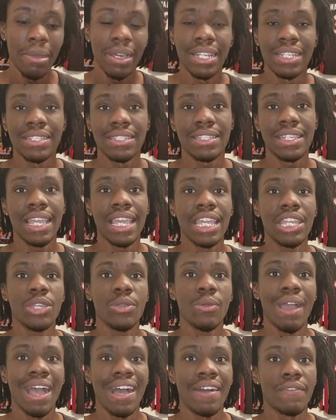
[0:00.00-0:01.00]
But
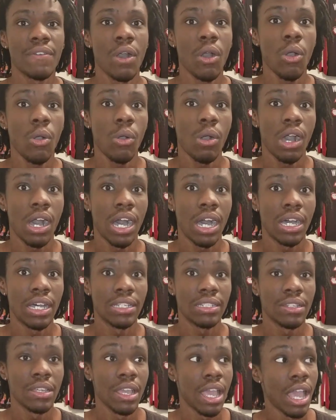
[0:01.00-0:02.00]
instead you have
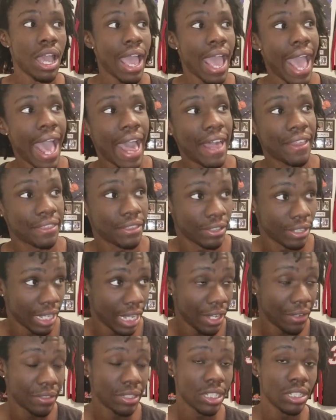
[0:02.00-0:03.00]
Ohan.
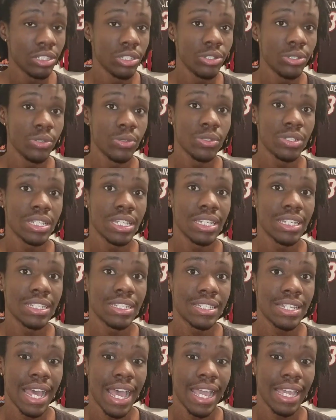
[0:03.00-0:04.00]
After hearing the news, he
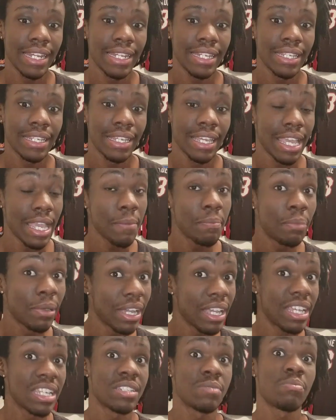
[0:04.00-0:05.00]
decided he
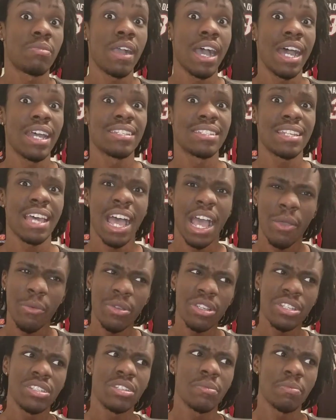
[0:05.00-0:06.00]
put his pride
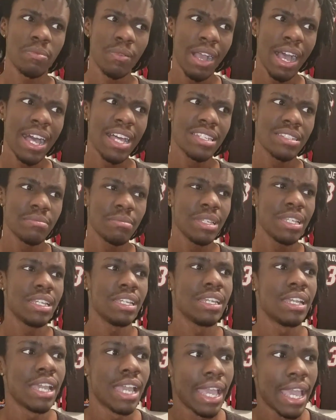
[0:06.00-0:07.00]
aside. Which surprised
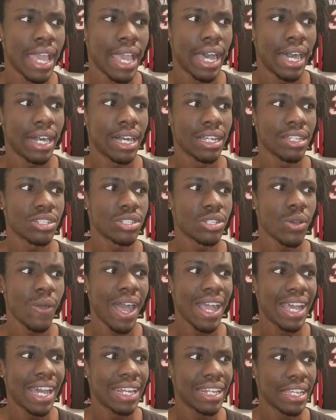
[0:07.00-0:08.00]
me.
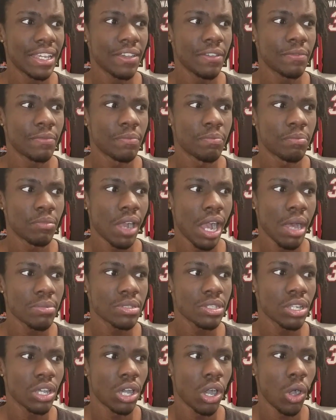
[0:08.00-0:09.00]
So I got to give
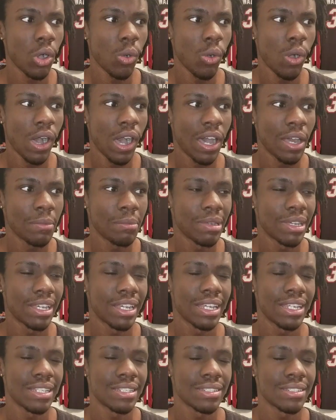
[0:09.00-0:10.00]
props to Ohan
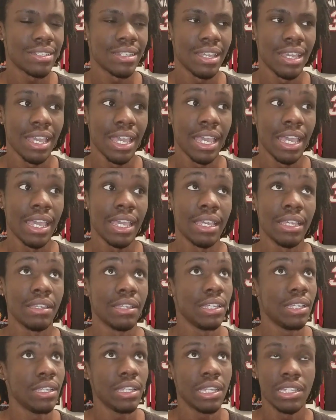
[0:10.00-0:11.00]
because
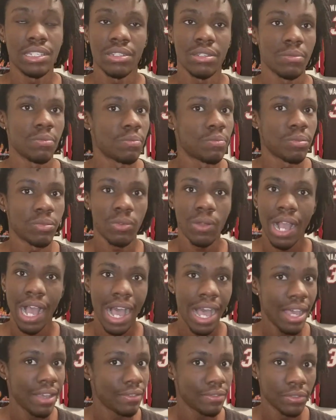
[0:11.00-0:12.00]
he is a
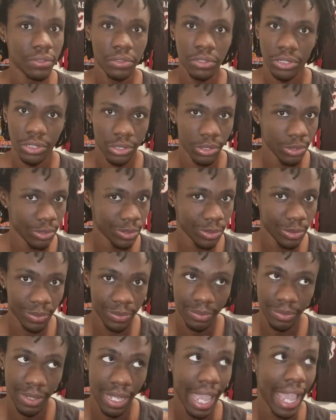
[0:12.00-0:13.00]
prideful
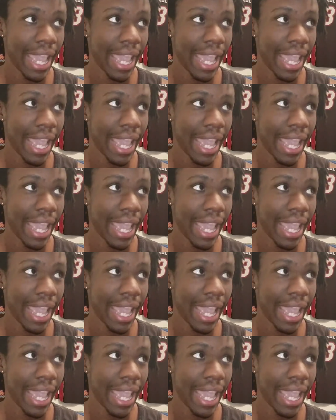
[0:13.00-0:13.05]
dude.